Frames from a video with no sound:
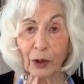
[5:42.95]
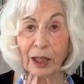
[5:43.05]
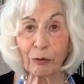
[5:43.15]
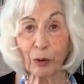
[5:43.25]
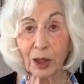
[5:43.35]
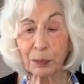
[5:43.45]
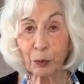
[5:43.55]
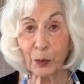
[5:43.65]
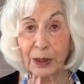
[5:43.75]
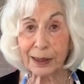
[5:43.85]
You can have
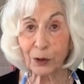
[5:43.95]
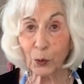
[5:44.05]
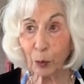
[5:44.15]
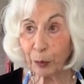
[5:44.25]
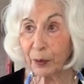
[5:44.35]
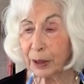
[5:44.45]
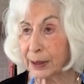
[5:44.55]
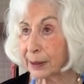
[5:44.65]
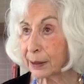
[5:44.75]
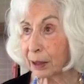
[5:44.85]
raspberries,
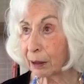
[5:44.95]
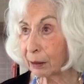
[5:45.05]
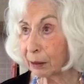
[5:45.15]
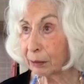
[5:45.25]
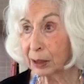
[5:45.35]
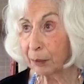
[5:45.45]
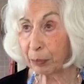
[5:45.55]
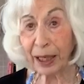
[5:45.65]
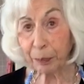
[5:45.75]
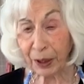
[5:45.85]
strawberries,
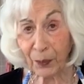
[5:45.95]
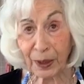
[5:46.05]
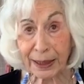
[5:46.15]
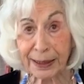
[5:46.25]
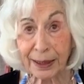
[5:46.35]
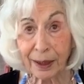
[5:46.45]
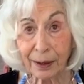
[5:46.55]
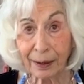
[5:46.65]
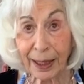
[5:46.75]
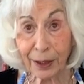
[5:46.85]
blackberries,
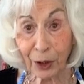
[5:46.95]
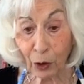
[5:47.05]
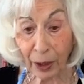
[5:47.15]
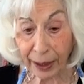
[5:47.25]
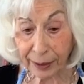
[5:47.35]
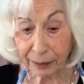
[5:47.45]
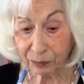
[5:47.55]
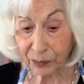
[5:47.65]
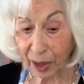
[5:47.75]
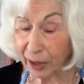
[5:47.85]
anything you like.
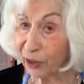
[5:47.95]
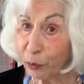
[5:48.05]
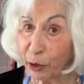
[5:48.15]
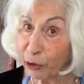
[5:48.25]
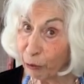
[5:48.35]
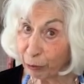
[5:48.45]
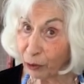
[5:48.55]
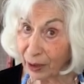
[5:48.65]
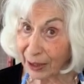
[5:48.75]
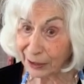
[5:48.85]
I don't know what your
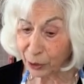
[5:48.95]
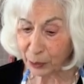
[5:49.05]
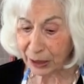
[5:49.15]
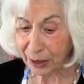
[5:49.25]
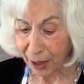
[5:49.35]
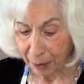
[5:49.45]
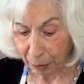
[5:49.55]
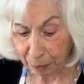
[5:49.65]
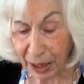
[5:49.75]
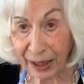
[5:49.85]
frog likes to eat,
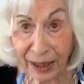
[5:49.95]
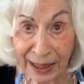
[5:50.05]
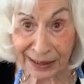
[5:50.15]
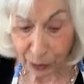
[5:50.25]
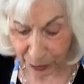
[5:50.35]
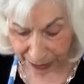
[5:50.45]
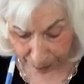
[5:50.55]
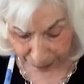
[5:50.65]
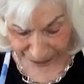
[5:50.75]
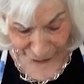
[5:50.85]
but mine likes to eat
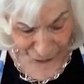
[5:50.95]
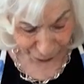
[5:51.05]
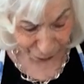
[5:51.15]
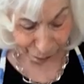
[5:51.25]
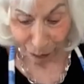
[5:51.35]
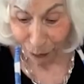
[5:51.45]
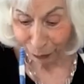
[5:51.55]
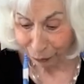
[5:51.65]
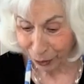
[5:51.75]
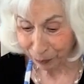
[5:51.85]
a mixture of all
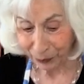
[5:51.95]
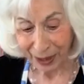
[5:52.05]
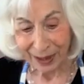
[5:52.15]
of them.